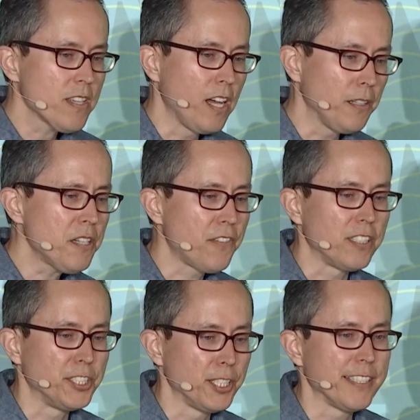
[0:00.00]
a lot of our
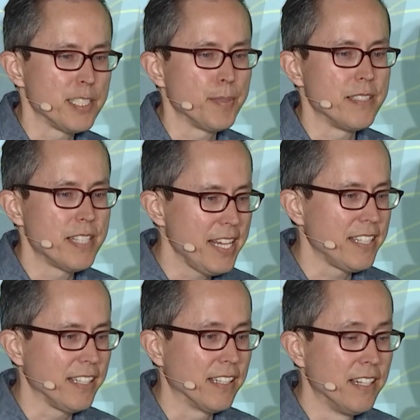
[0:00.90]
journey has been
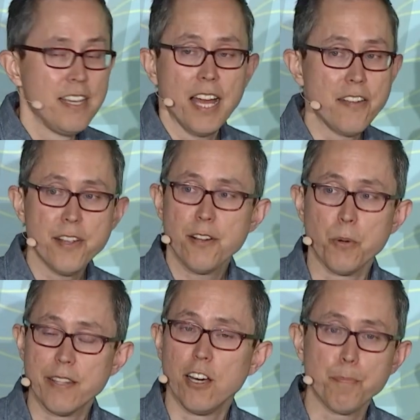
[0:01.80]
taking, and ditto
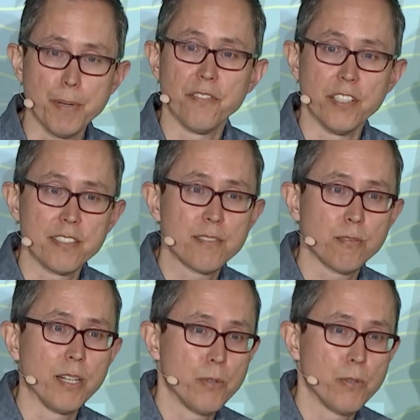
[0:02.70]
with health benefits, right?